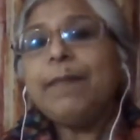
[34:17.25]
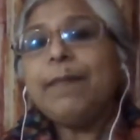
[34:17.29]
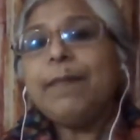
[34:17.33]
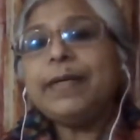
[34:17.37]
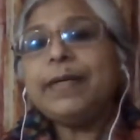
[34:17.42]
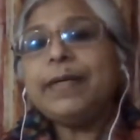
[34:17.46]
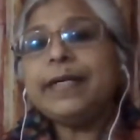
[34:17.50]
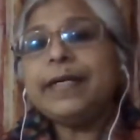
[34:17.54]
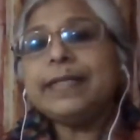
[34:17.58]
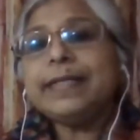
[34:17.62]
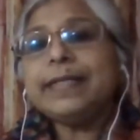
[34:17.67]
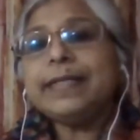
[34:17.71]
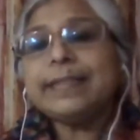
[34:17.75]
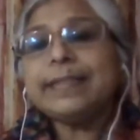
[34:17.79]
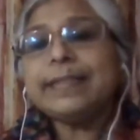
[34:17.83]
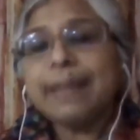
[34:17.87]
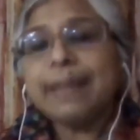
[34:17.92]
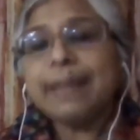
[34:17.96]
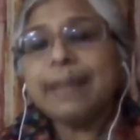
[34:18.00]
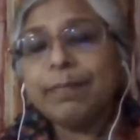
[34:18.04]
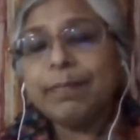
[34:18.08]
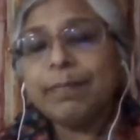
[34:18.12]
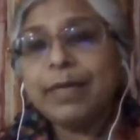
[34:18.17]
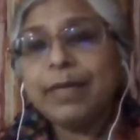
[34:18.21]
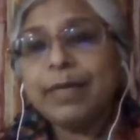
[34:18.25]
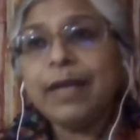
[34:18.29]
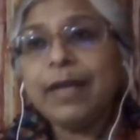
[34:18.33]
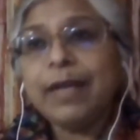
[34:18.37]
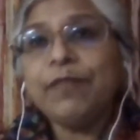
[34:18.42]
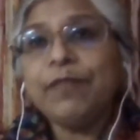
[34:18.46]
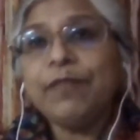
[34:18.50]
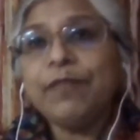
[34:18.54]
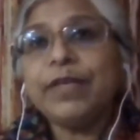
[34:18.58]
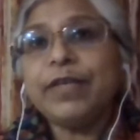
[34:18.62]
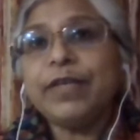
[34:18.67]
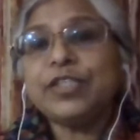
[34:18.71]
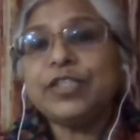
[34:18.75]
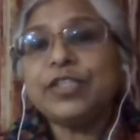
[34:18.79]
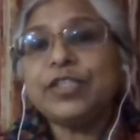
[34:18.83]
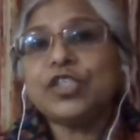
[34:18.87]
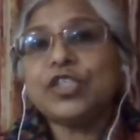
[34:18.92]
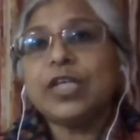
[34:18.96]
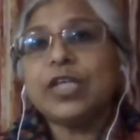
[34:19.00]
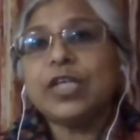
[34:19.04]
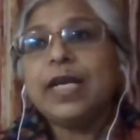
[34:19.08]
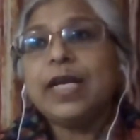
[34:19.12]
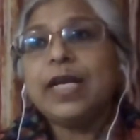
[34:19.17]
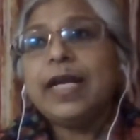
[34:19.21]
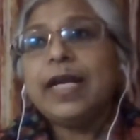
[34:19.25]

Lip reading: but it is something which